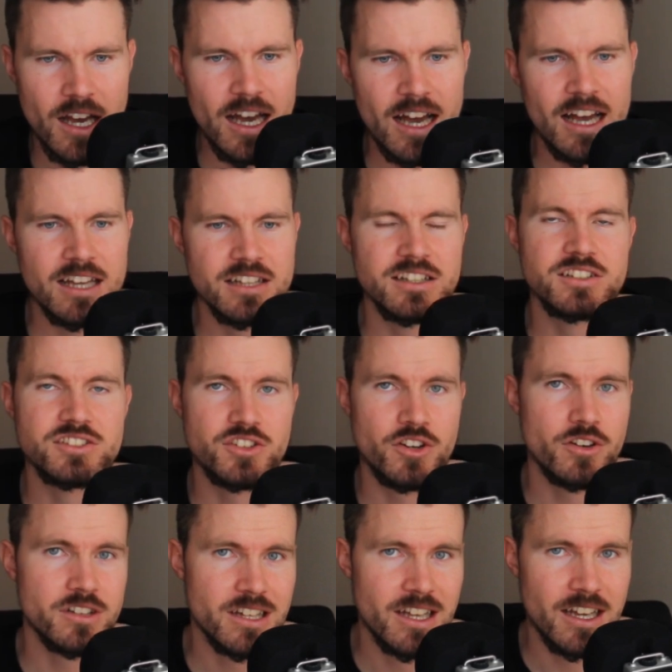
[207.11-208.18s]
and it's
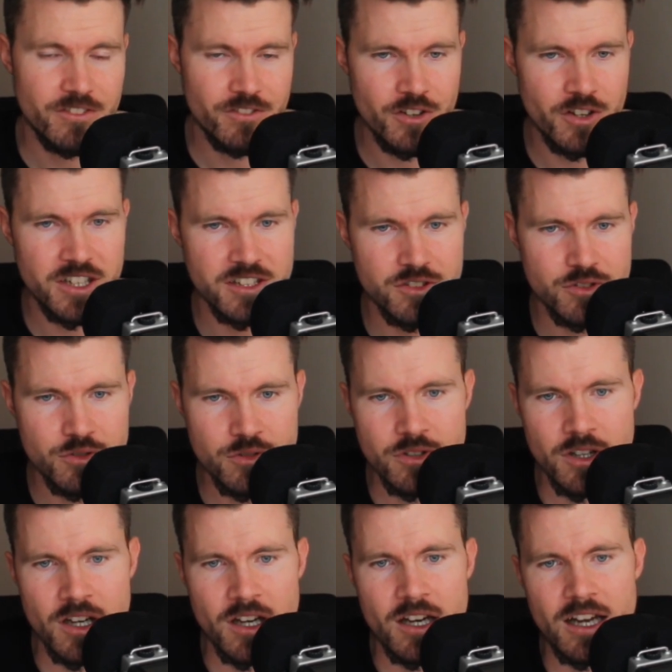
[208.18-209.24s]
currently at
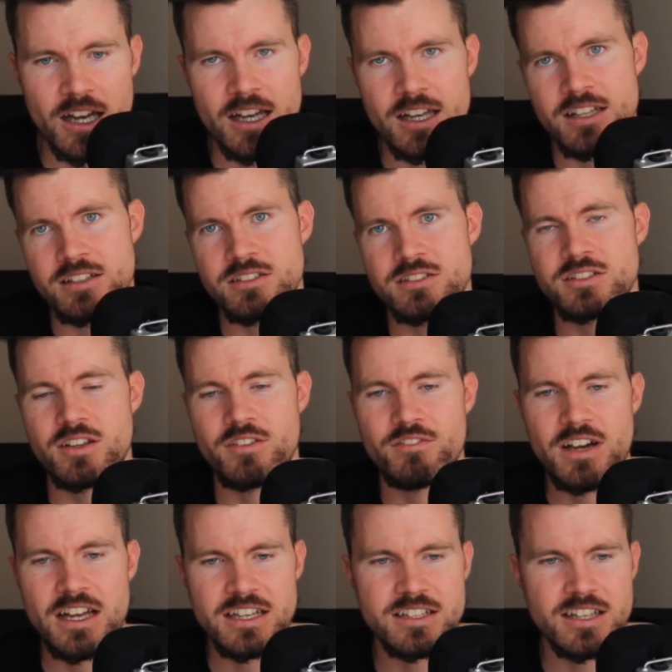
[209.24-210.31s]
32, and
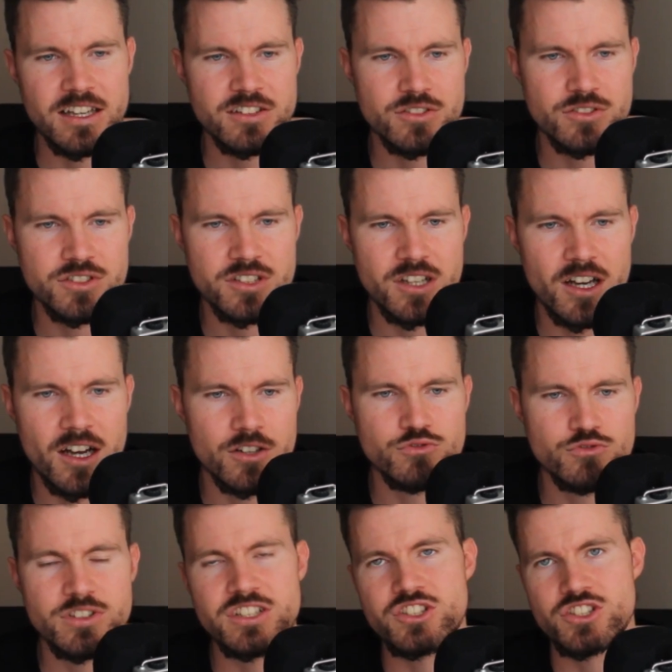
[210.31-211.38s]
validators are
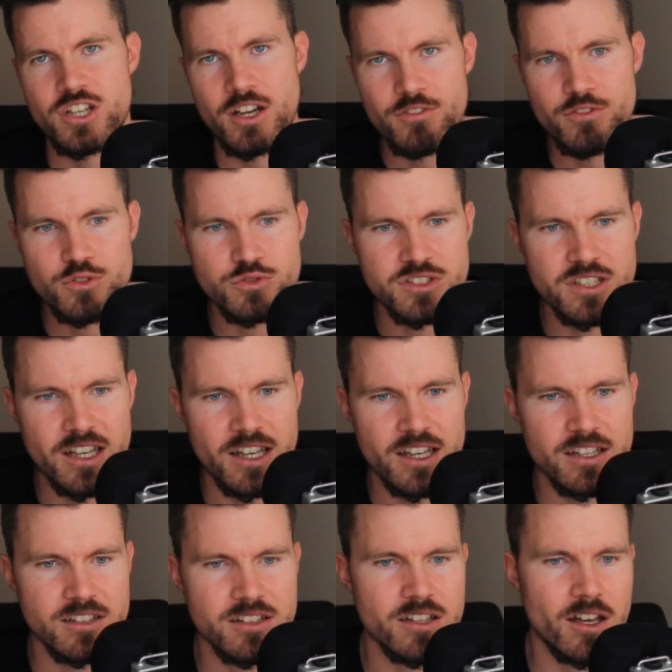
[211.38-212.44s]
reshuffled
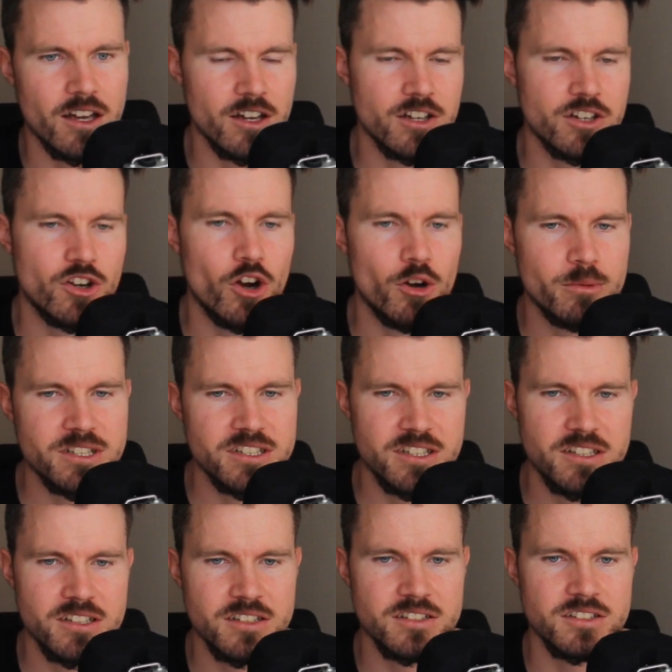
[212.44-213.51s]
in
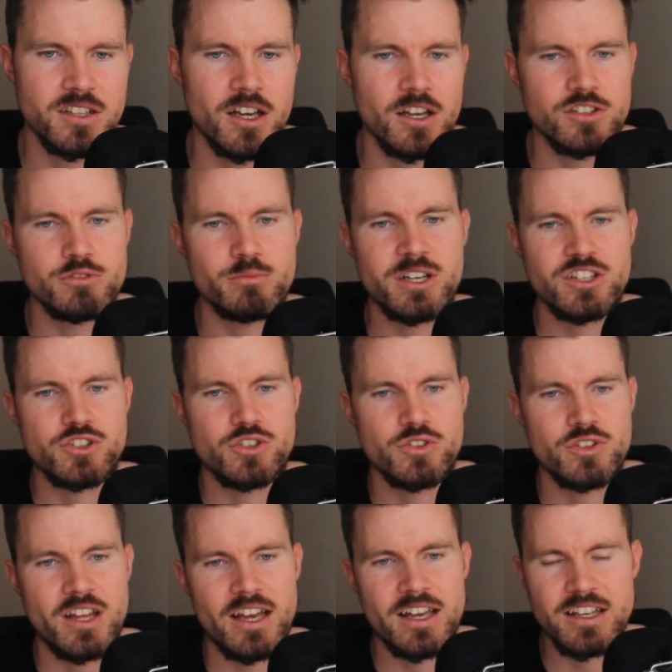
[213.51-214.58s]
committees to make
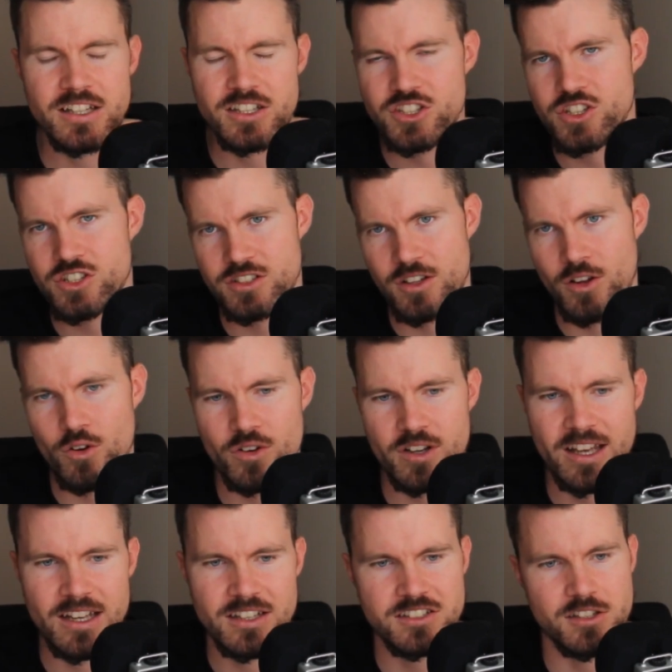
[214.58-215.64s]
sure that each slot
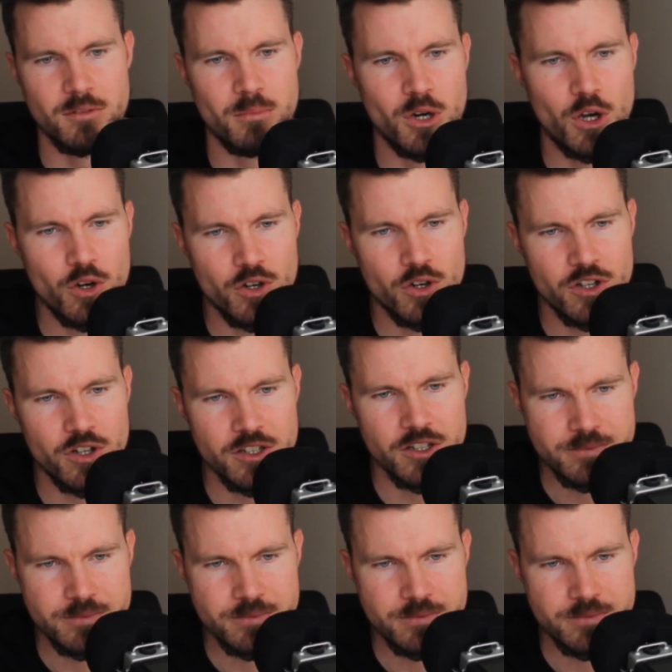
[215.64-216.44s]
gets a block.